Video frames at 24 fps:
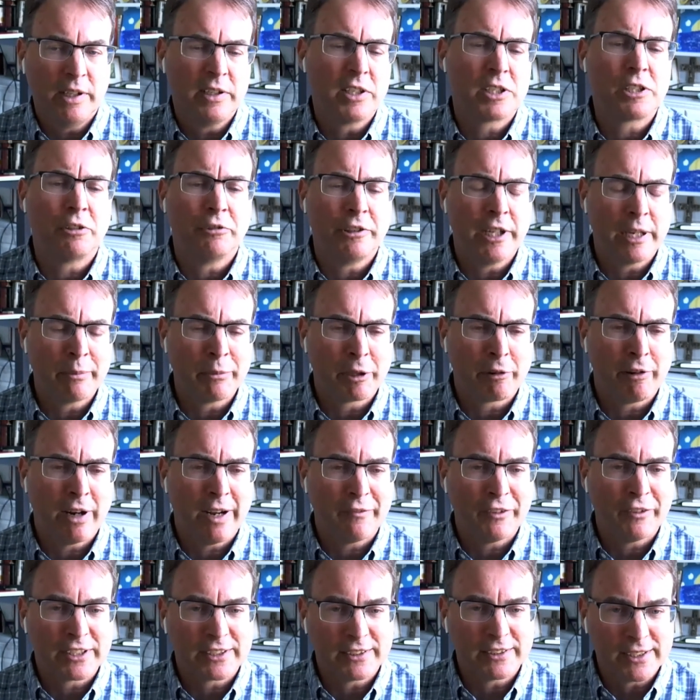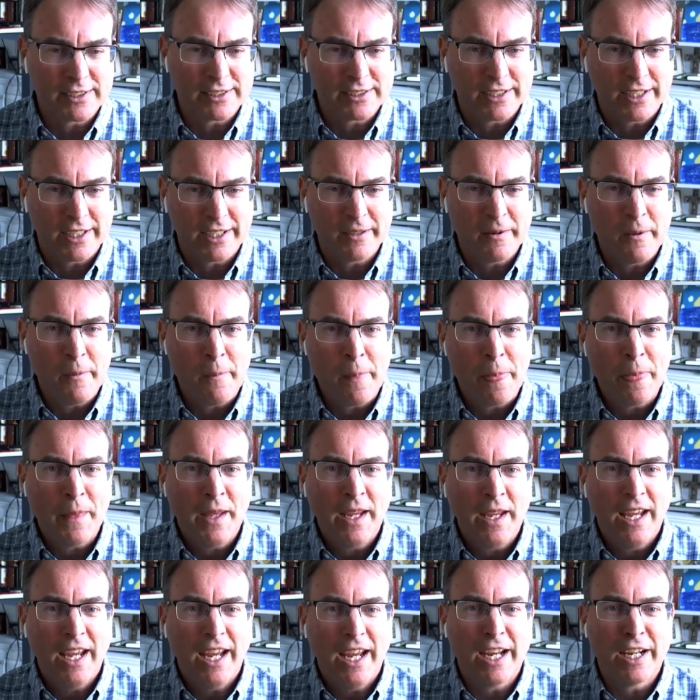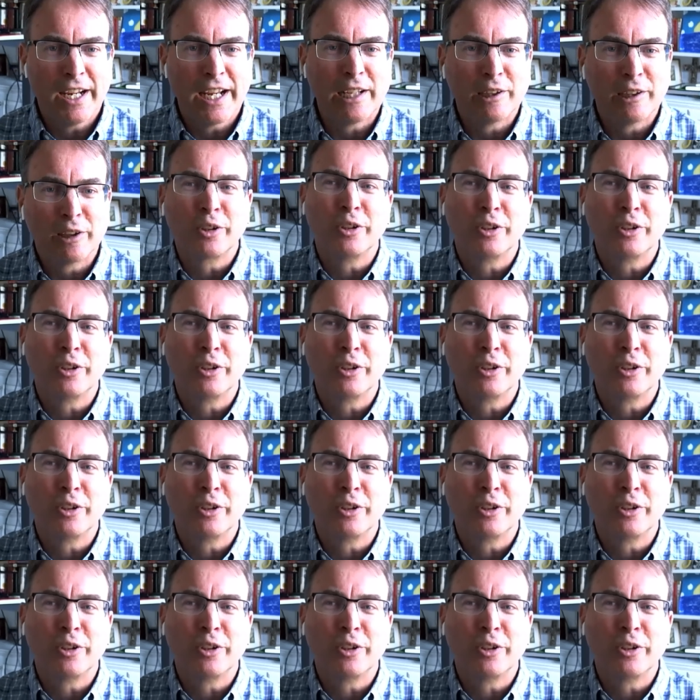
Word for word: industry demographics, let's say. And I